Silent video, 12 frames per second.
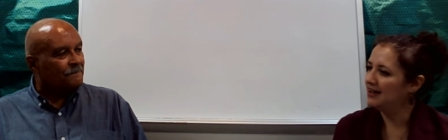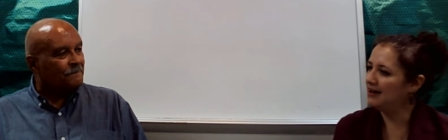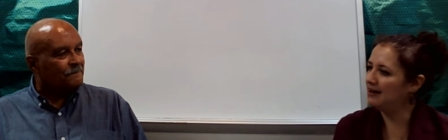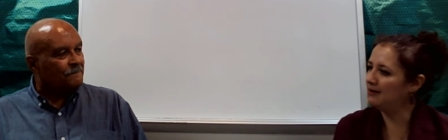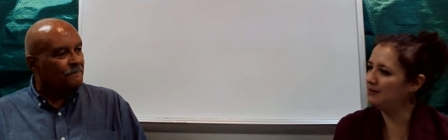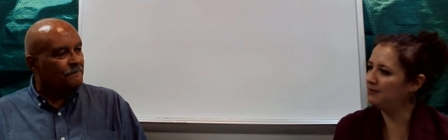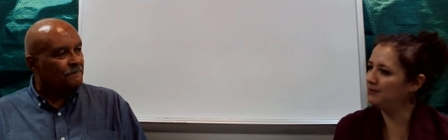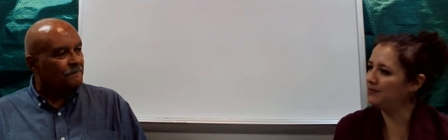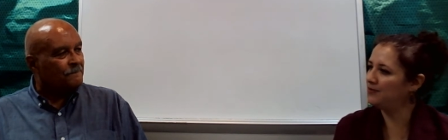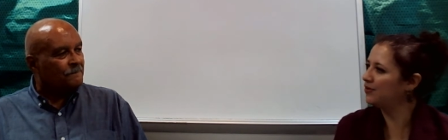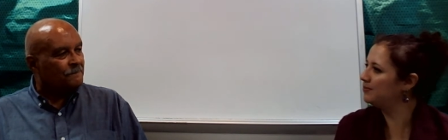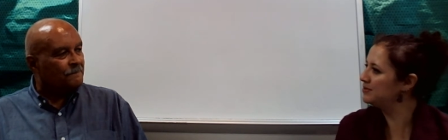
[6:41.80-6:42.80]
Speaker 1: um,
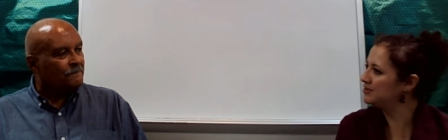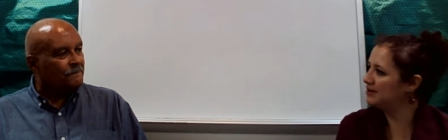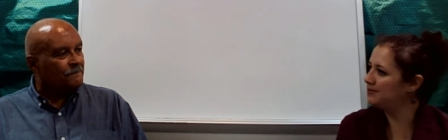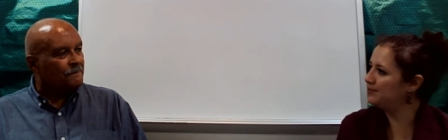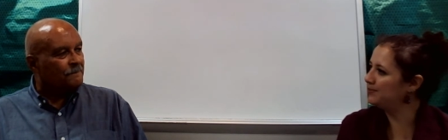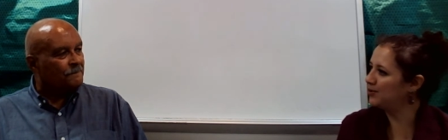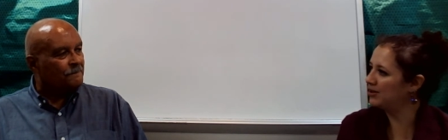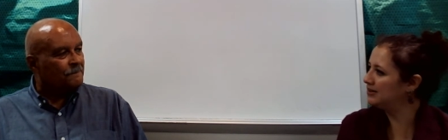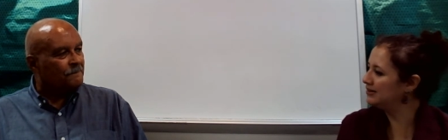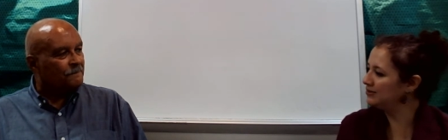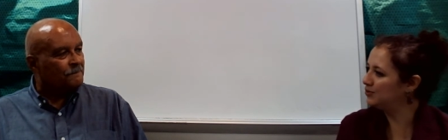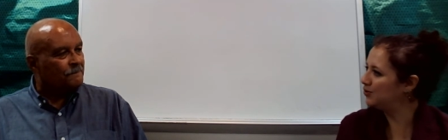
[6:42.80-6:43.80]
from
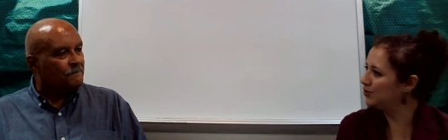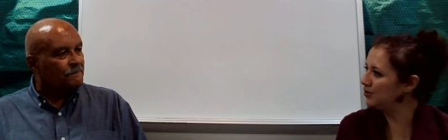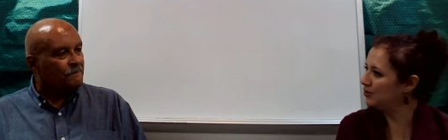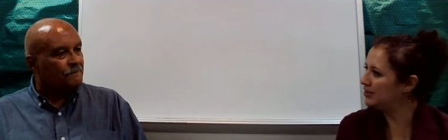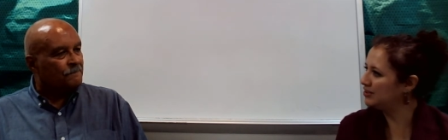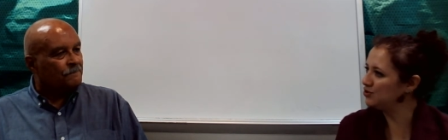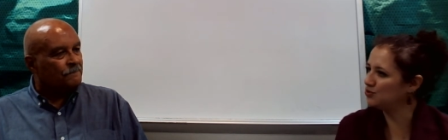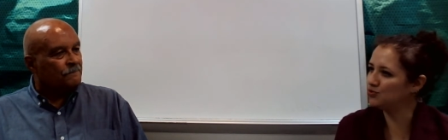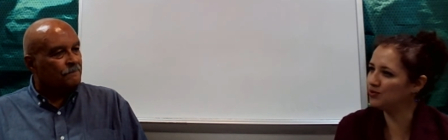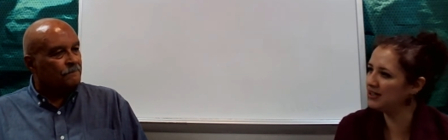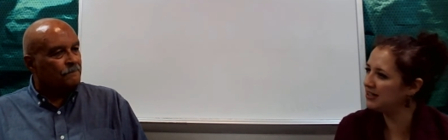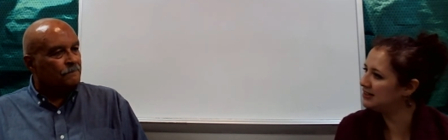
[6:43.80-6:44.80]
someone, or did you
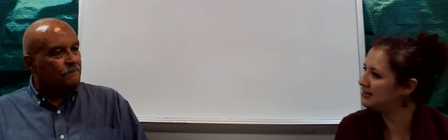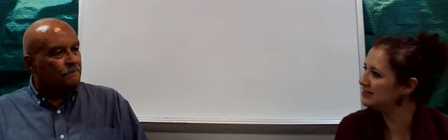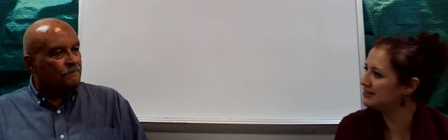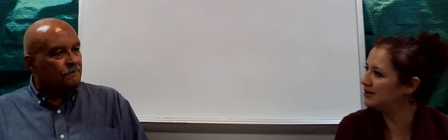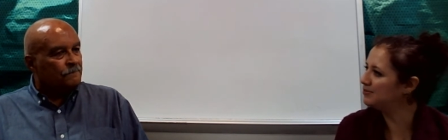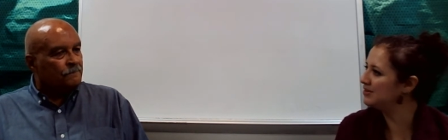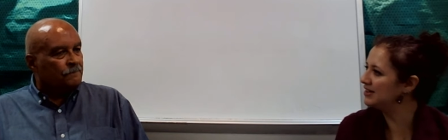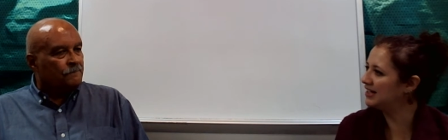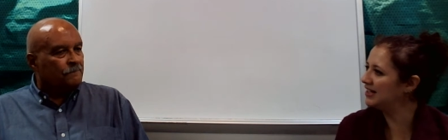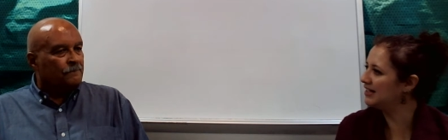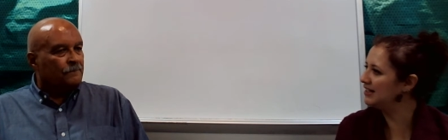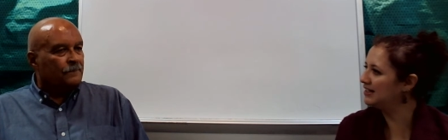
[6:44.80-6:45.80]
read
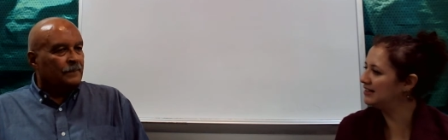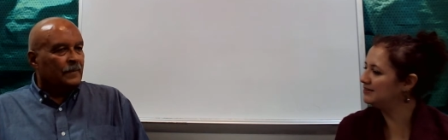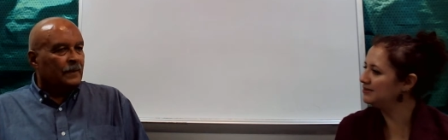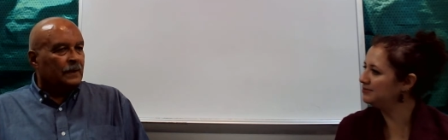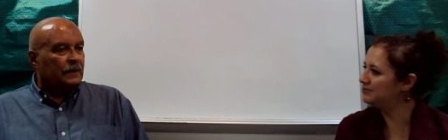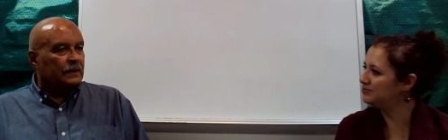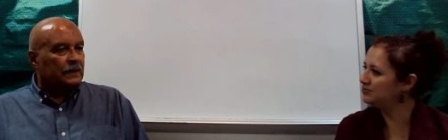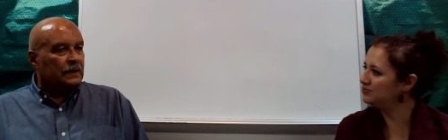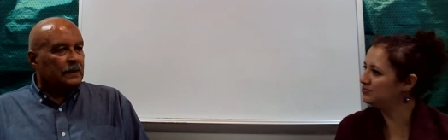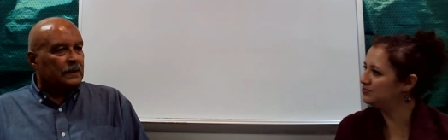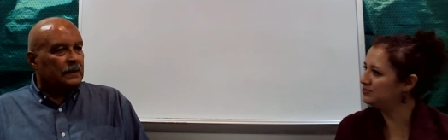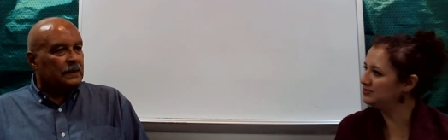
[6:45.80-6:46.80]
something?
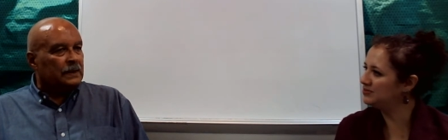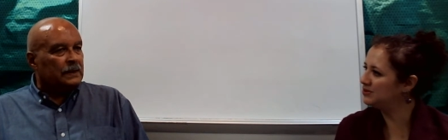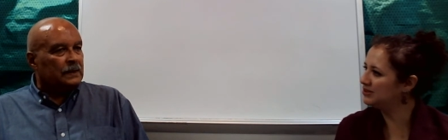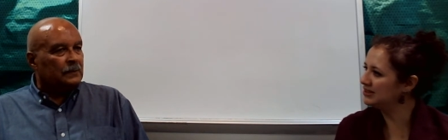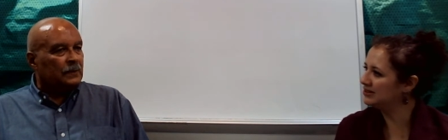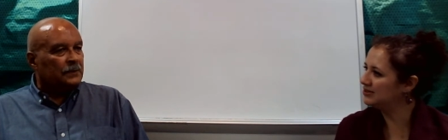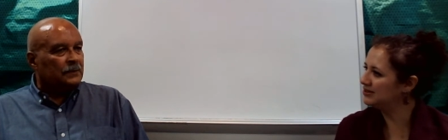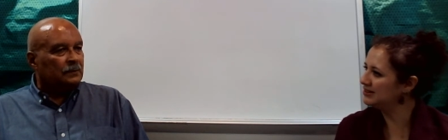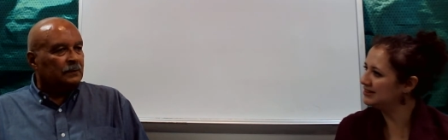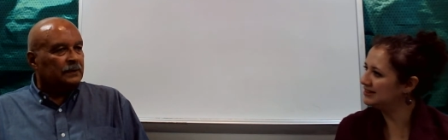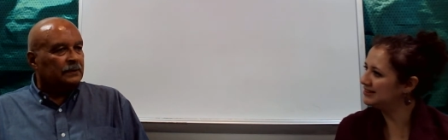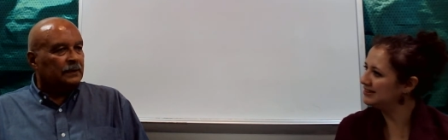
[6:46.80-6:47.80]
Speaker 2: Uh, well, you
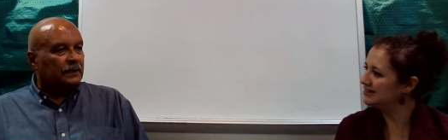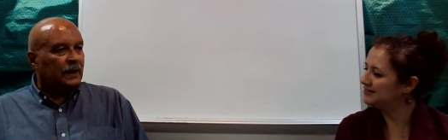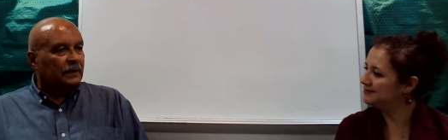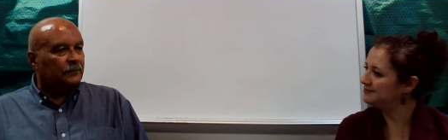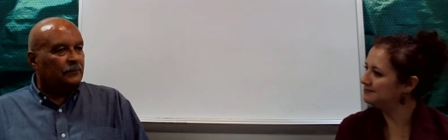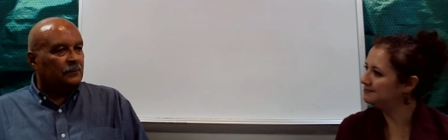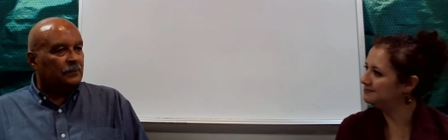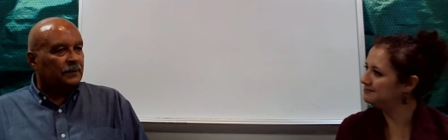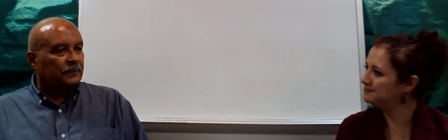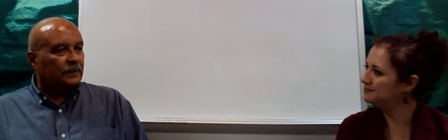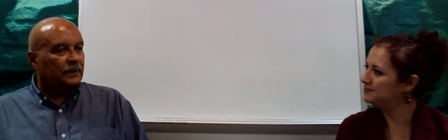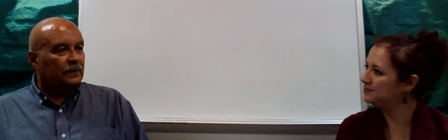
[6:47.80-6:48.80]
know, in, in, high school we
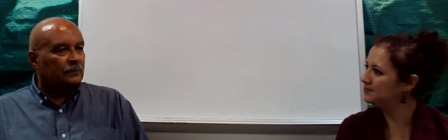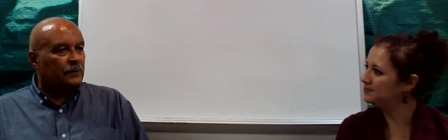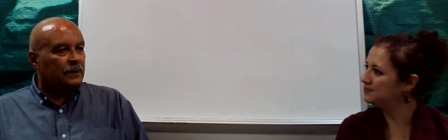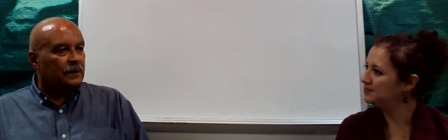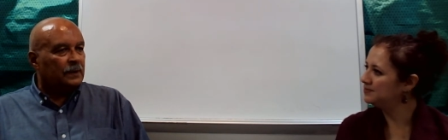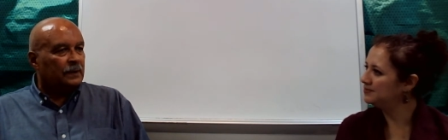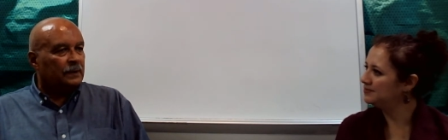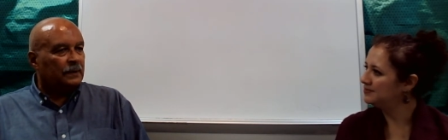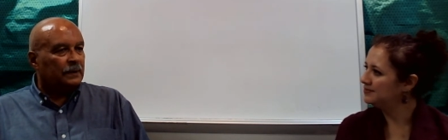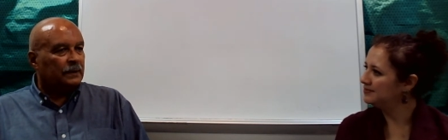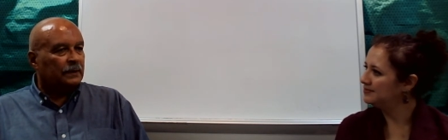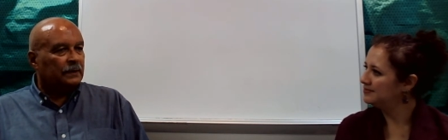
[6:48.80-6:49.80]
started reading
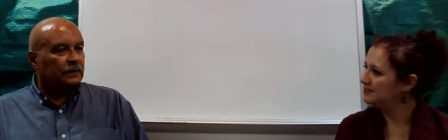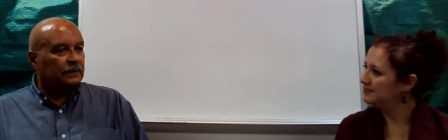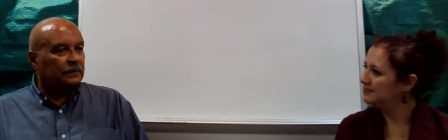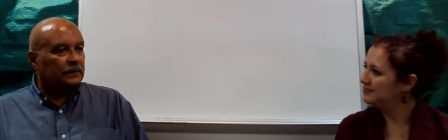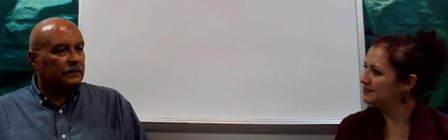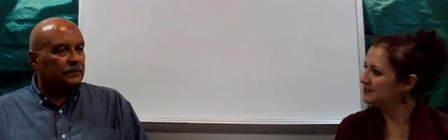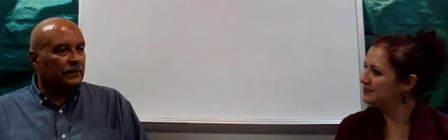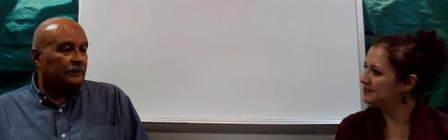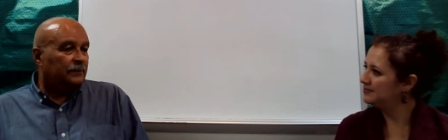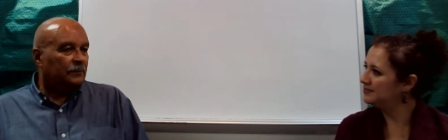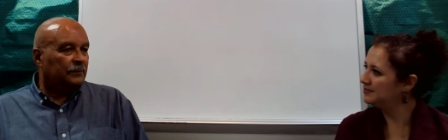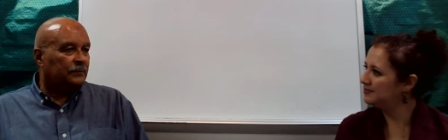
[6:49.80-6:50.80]
uh, literature.
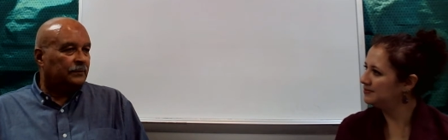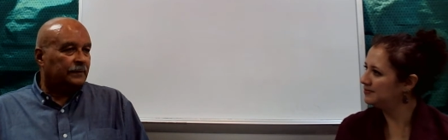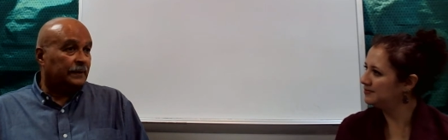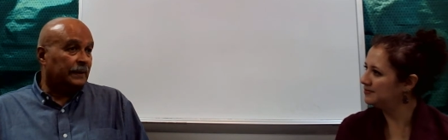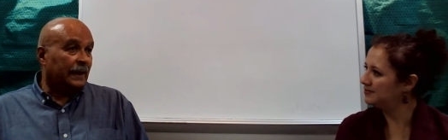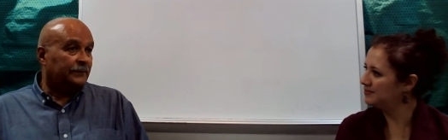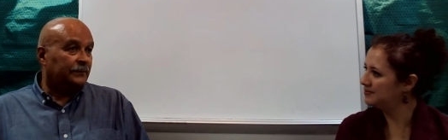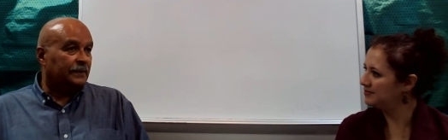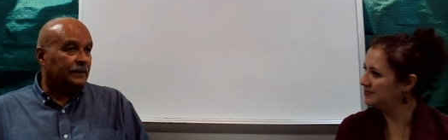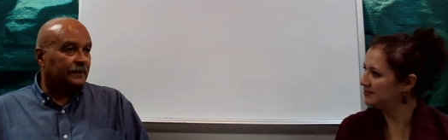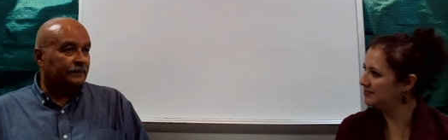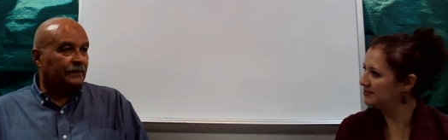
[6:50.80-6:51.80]
I've always, you know,
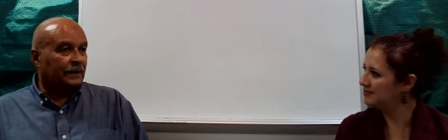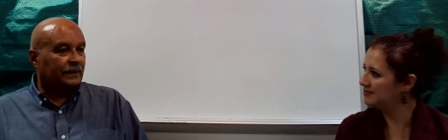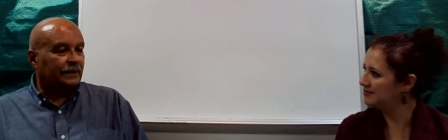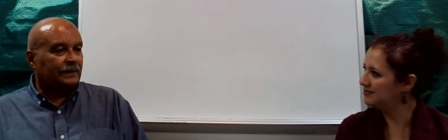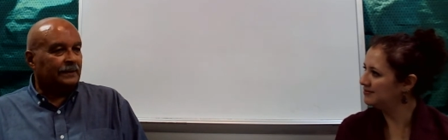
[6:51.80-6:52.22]
actually uh,